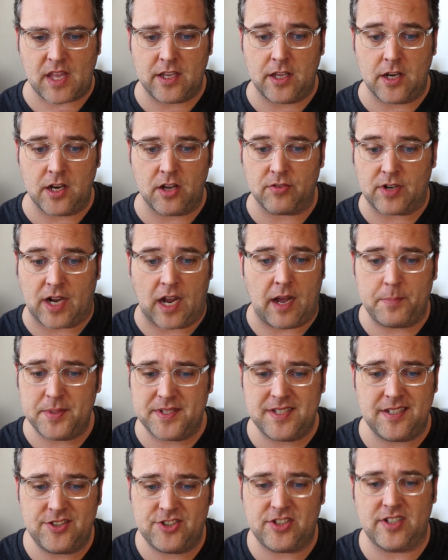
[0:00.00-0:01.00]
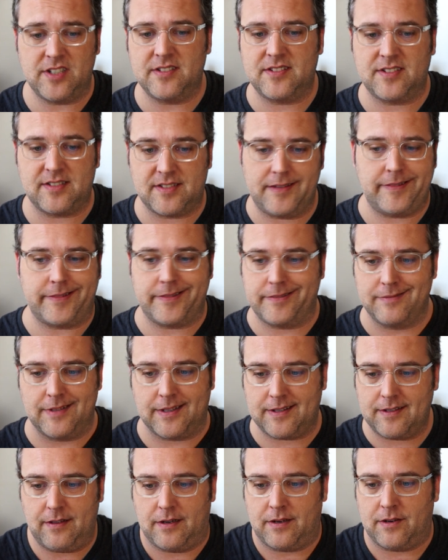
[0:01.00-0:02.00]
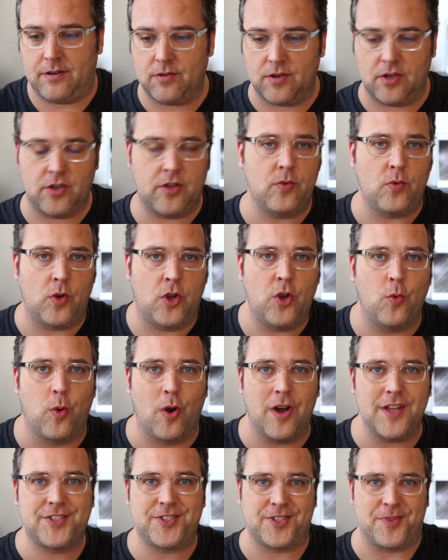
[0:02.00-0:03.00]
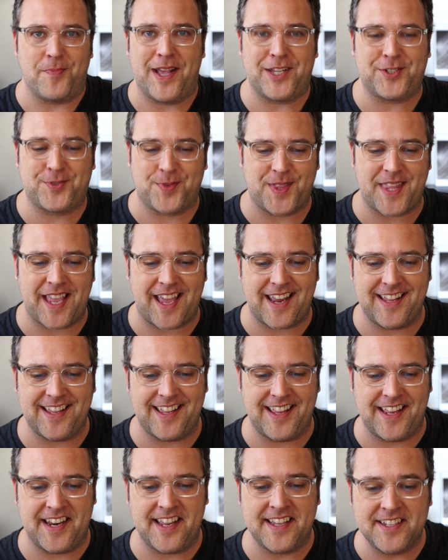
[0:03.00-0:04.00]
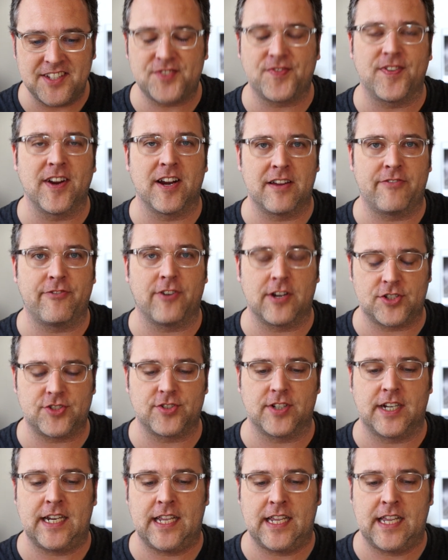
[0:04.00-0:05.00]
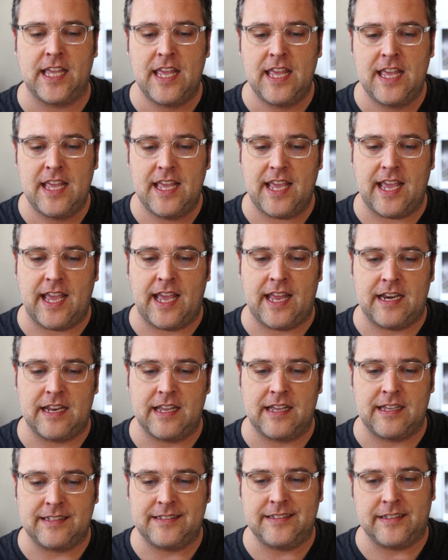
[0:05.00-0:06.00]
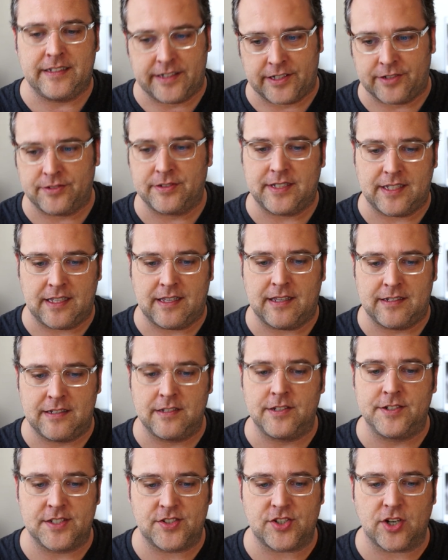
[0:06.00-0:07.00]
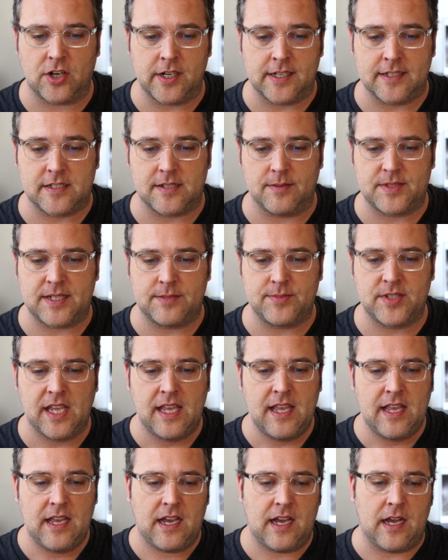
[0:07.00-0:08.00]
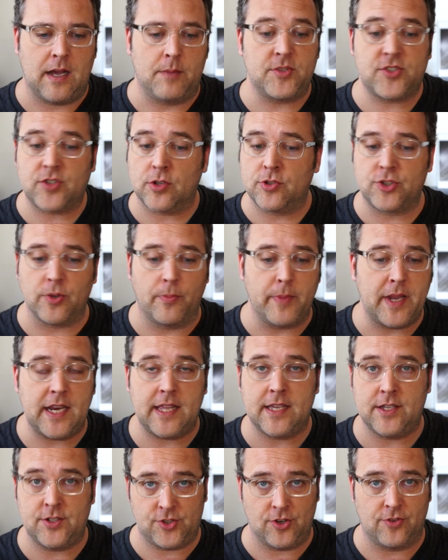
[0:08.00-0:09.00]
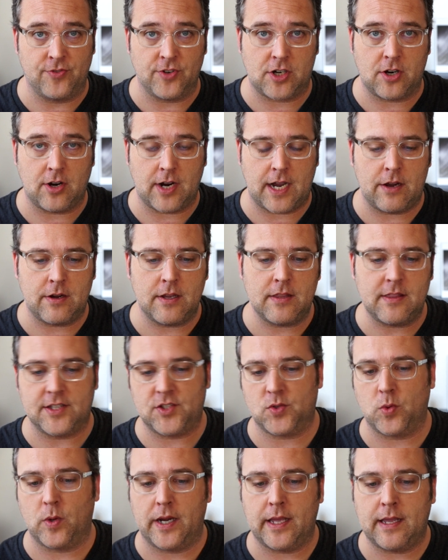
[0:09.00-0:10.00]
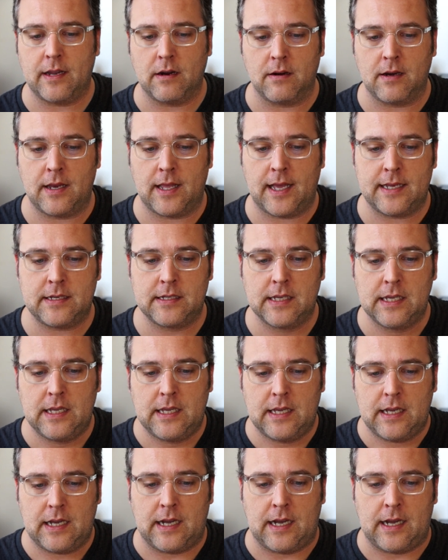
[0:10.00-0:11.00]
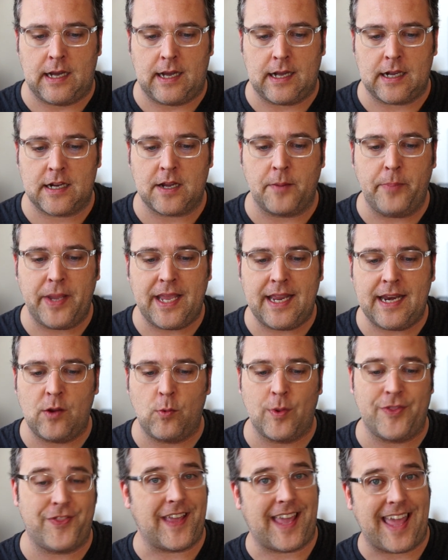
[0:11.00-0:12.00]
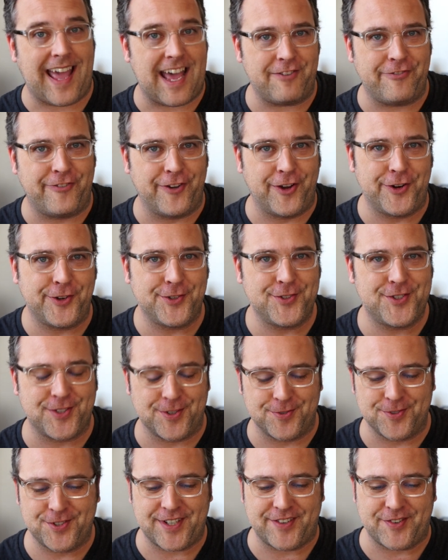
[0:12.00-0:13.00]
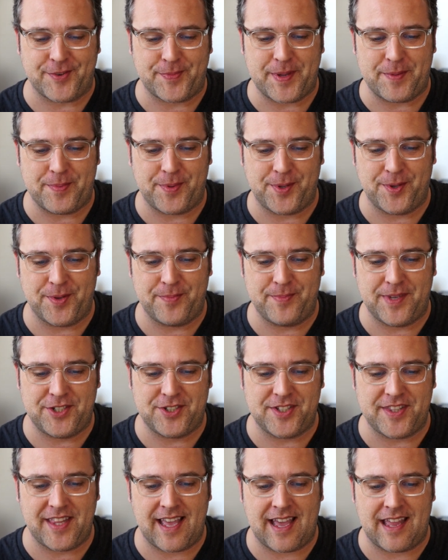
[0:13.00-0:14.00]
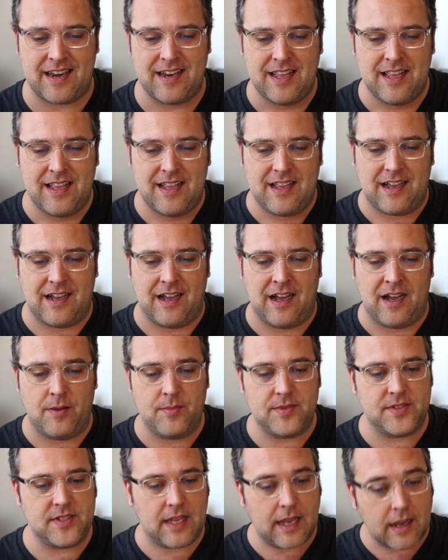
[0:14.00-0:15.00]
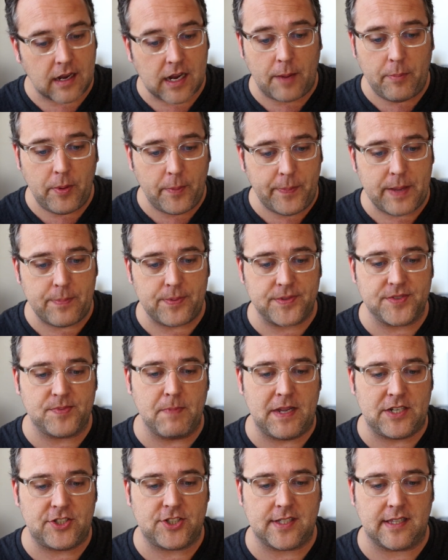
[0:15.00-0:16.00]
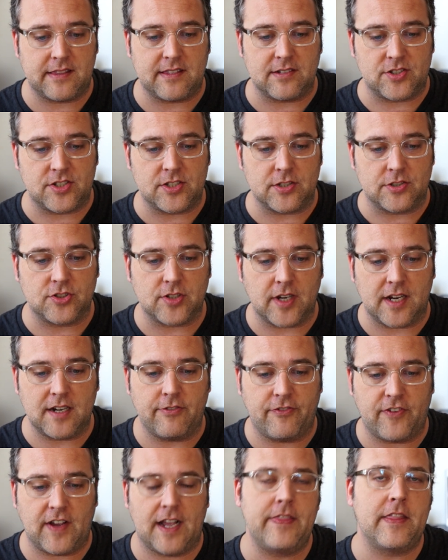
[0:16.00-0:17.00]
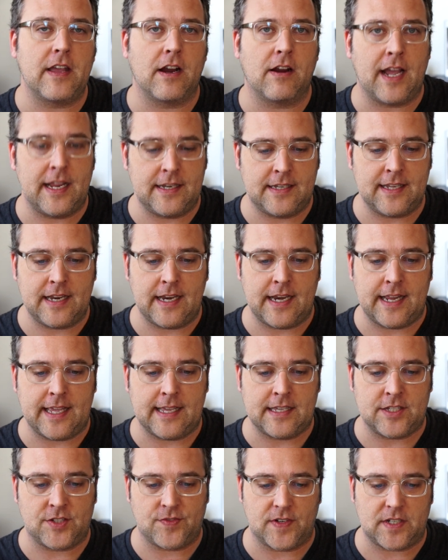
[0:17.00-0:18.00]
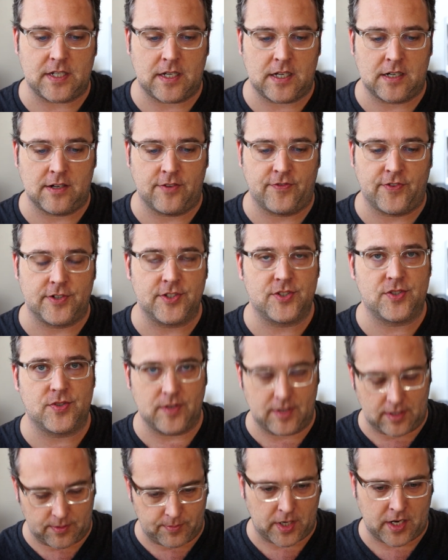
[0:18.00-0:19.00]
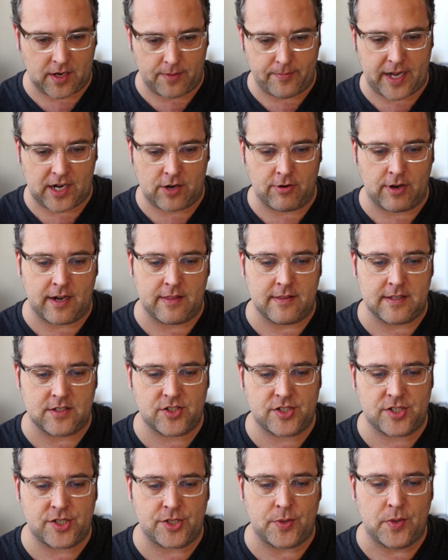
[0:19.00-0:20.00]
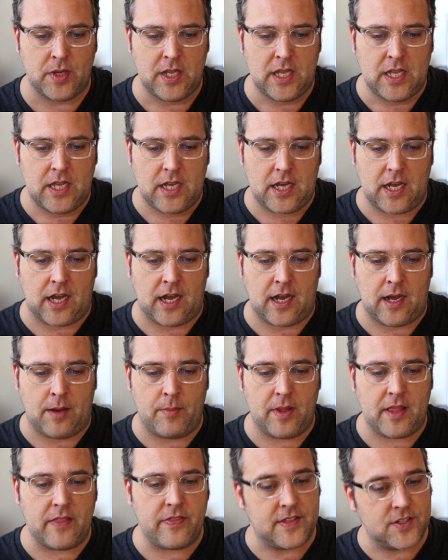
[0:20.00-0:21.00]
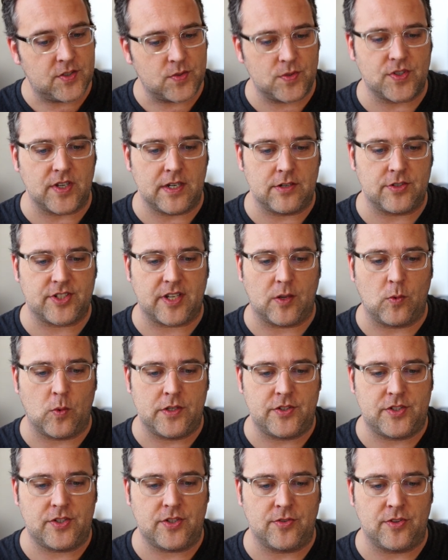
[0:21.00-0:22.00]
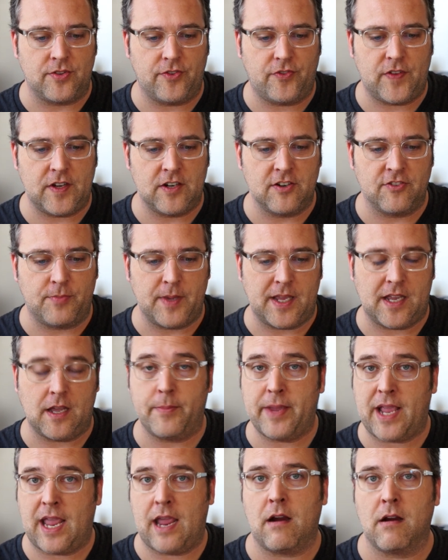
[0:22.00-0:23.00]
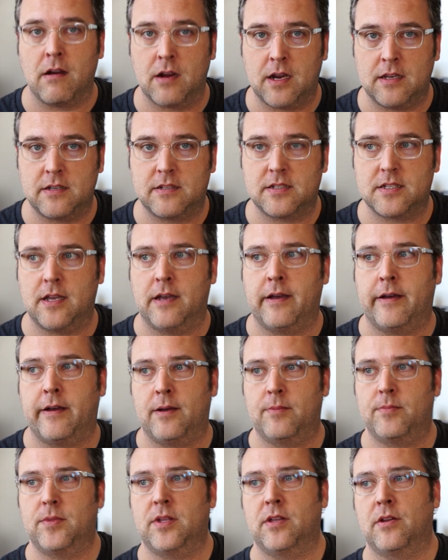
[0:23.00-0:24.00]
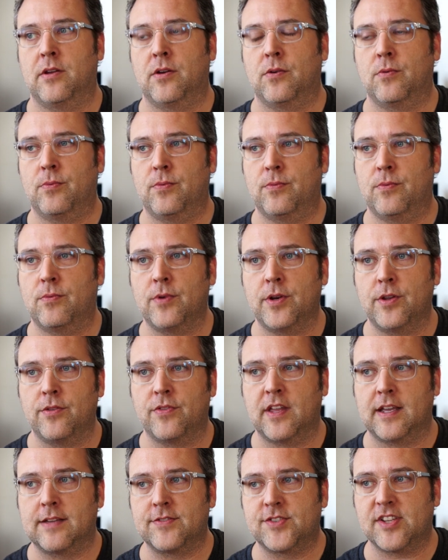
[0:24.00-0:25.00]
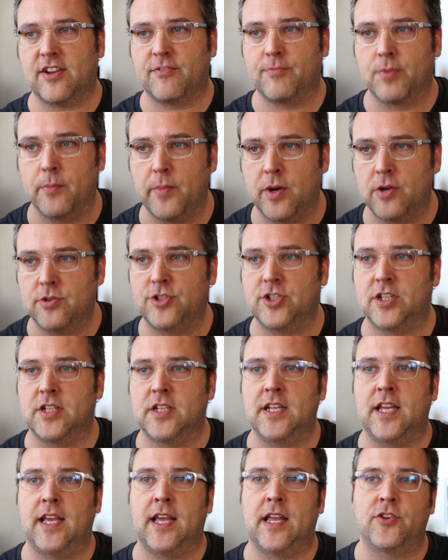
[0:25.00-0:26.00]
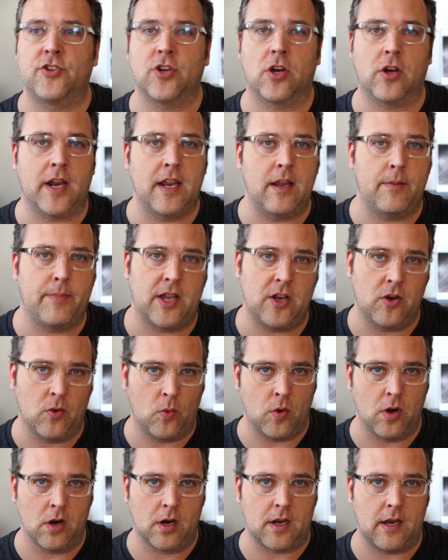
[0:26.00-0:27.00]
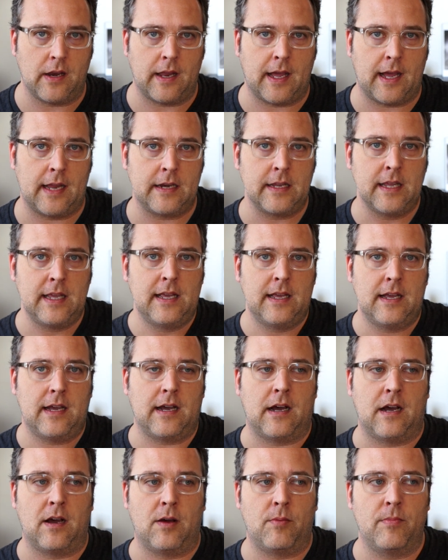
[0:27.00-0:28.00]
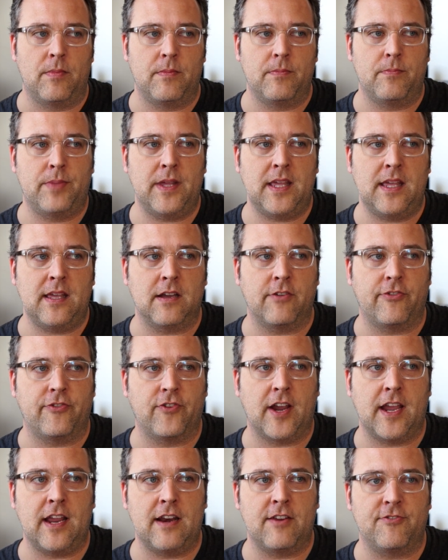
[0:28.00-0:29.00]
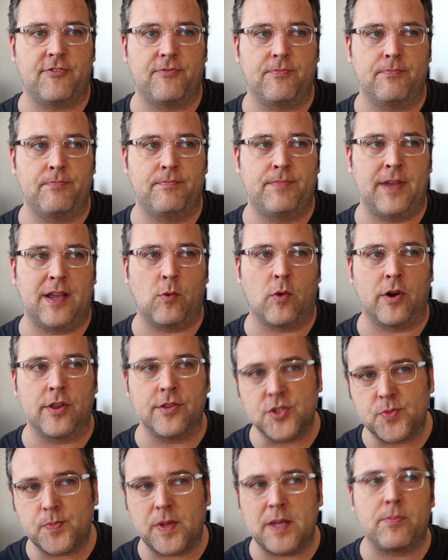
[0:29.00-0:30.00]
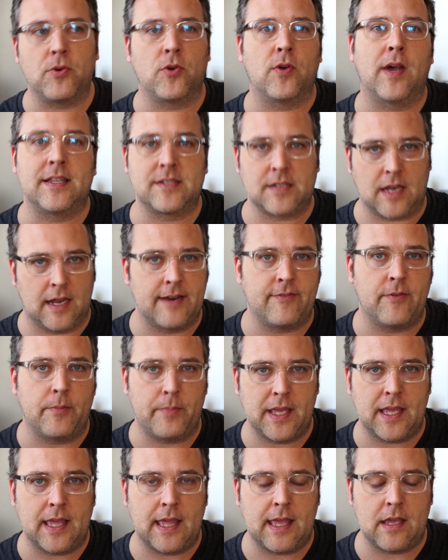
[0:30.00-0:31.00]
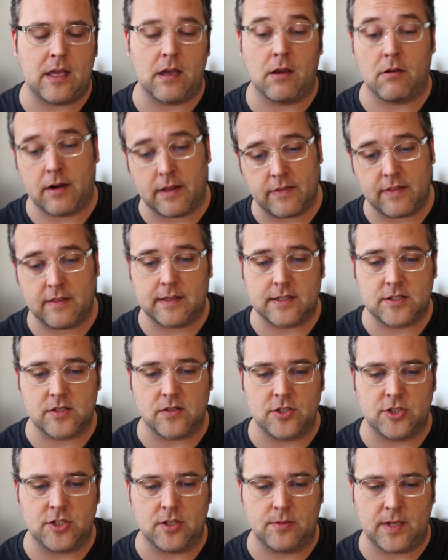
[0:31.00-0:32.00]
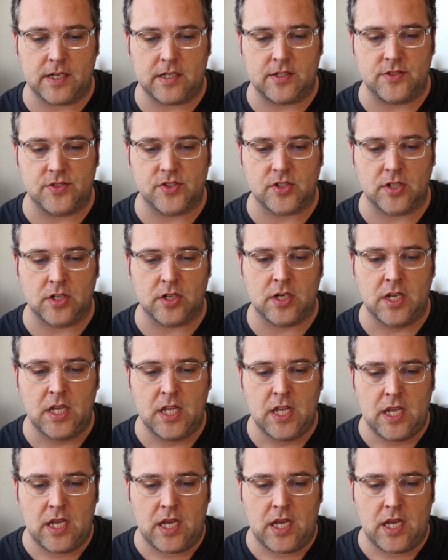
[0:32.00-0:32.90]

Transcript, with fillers: You know, competition is, it, you know, who who wants to mess with that? It, it is very frustrating and, uh, you know, a little disheartening sometimes. Um, social media is overcrowded. That's one I hear a lot. Uh, competing with the cat photos. There were several people who had mentioned that. Um, a couple people mentioned that they're still trying to find their identity as photographers. And I'm going to come back around to this, too. Um, this was an interesting one, too. The fear of becoming arrogant. Um, you know, when you think of self-promotion and talking about your work a lot, um, being afraid of being one of those people People who has kind of a big ego, and I think that's a legitimate concern.